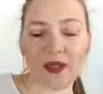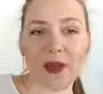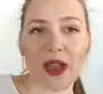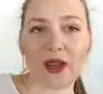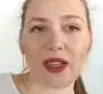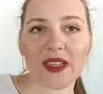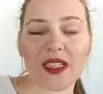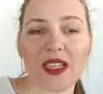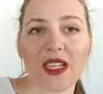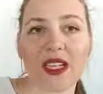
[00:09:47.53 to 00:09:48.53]
about
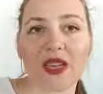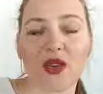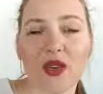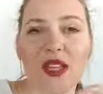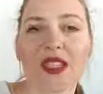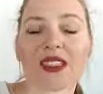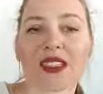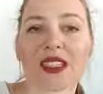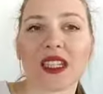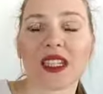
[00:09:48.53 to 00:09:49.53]
it. You're gonna
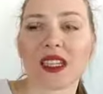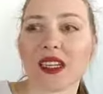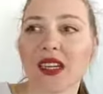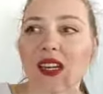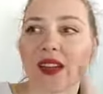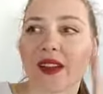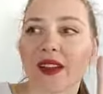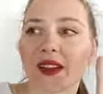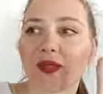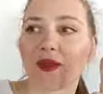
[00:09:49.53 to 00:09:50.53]
see
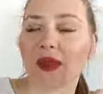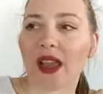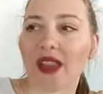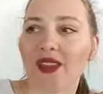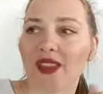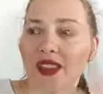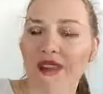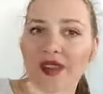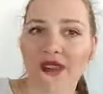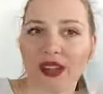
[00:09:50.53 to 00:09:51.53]
my
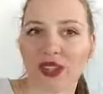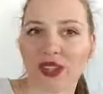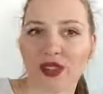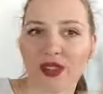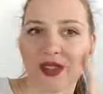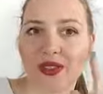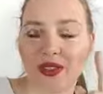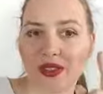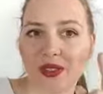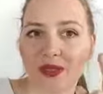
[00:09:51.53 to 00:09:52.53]
very fresh
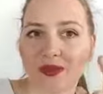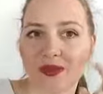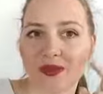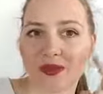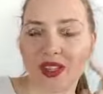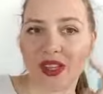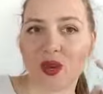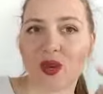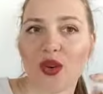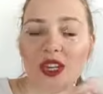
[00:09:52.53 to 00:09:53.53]

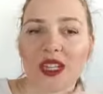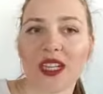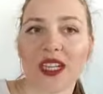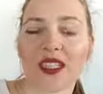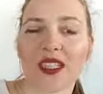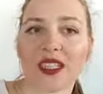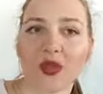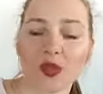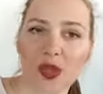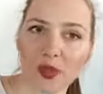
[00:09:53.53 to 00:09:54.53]
recording. I did
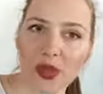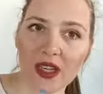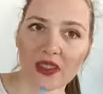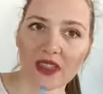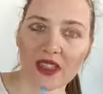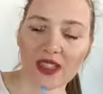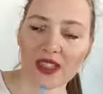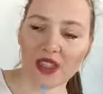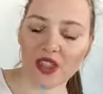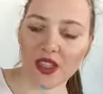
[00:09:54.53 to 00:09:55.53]
it 1 week after
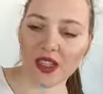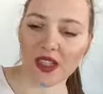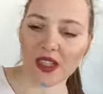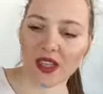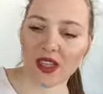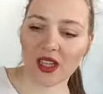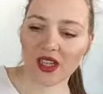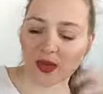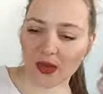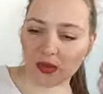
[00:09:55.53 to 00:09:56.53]
surgery
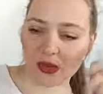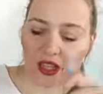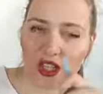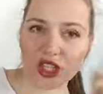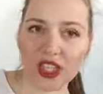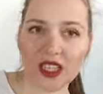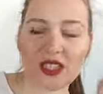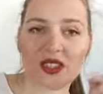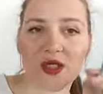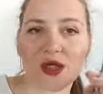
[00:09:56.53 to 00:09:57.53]
with my
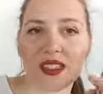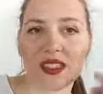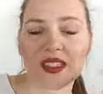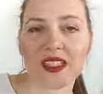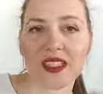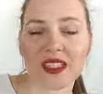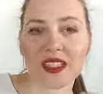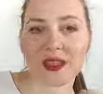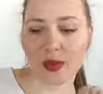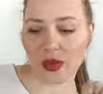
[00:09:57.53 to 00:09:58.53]
shades. You're gonna see
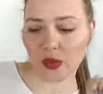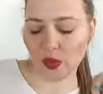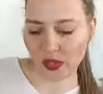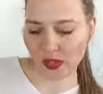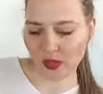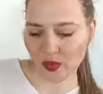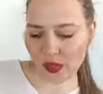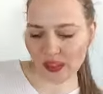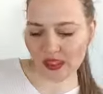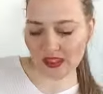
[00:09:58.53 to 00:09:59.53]
it is about 20
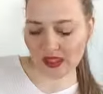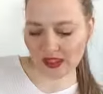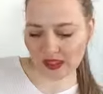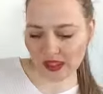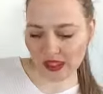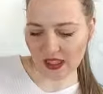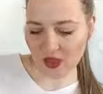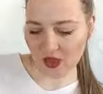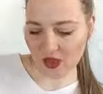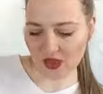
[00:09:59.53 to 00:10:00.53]
minutes that
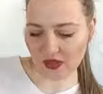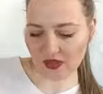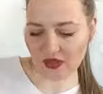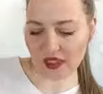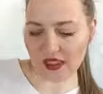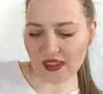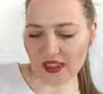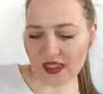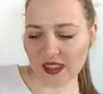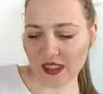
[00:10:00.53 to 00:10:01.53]
talk very
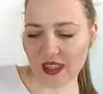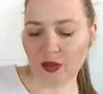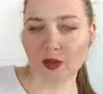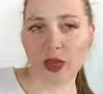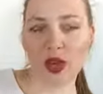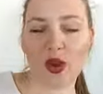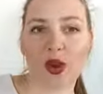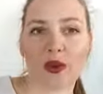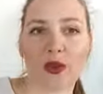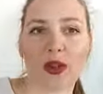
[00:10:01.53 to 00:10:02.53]
detailed in
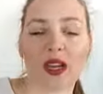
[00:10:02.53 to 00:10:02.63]
pre-op